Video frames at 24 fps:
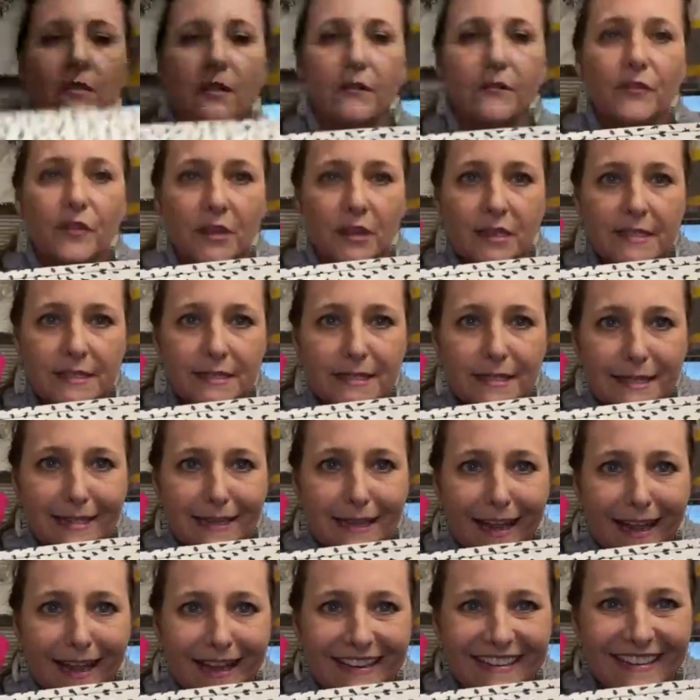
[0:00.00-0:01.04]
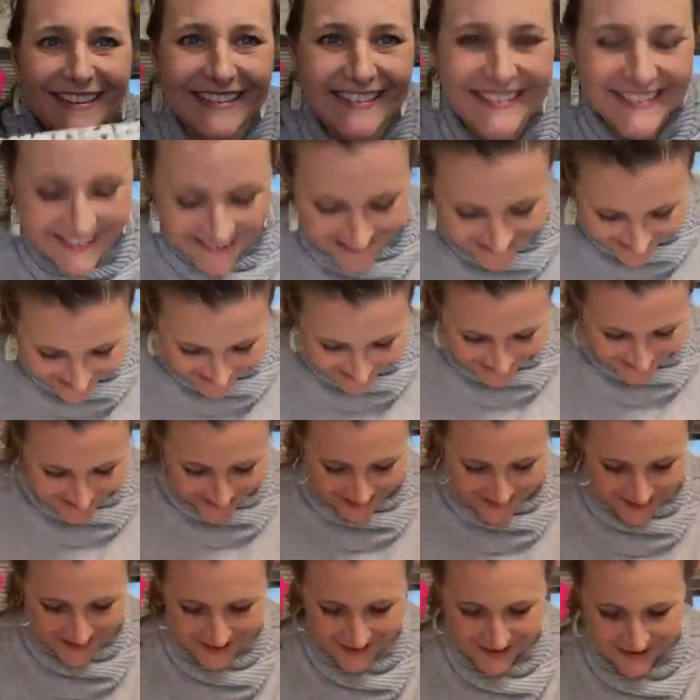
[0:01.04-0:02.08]
Don't know if you can see that.
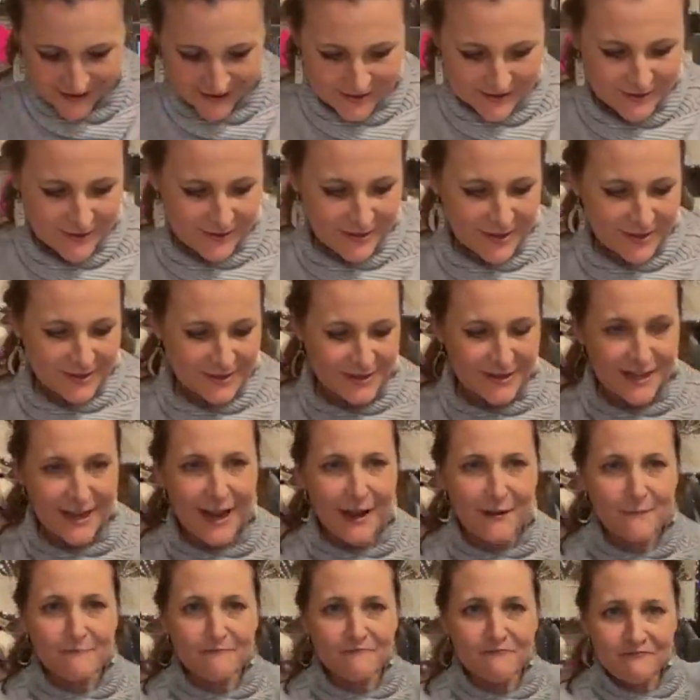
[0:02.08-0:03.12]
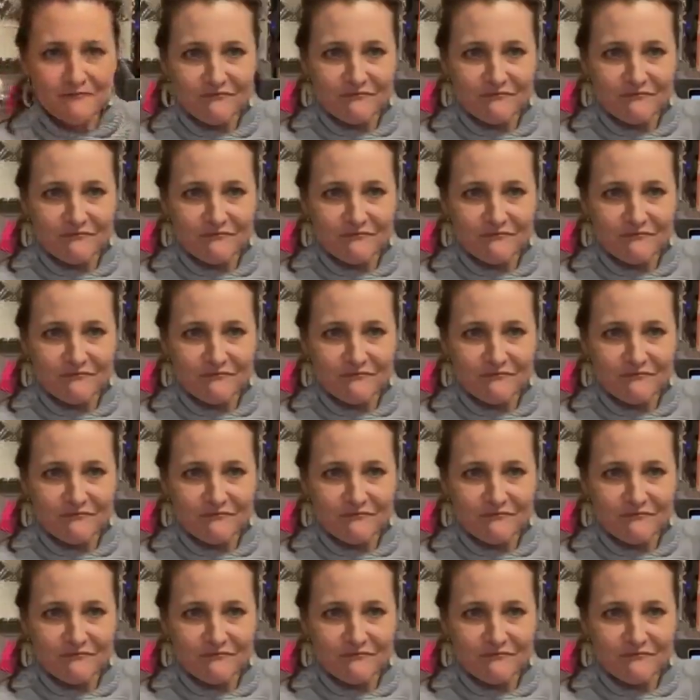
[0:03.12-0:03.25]
So there's that.